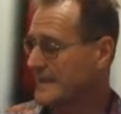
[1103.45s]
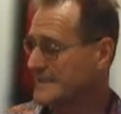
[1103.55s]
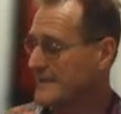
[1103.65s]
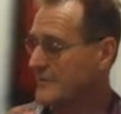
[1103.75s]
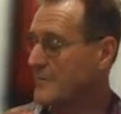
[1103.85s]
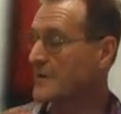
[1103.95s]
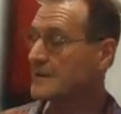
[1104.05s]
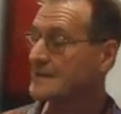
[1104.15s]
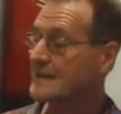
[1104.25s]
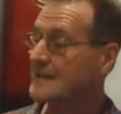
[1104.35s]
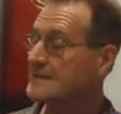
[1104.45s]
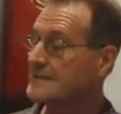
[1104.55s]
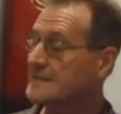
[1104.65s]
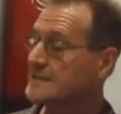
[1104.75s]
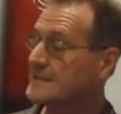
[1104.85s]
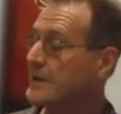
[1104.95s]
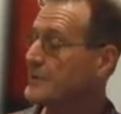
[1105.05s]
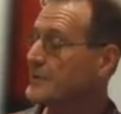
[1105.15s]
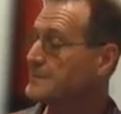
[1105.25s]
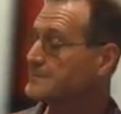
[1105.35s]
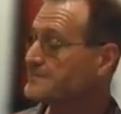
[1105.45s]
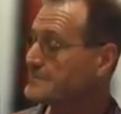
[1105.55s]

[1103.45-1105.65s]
a ceremony to cleanse the home.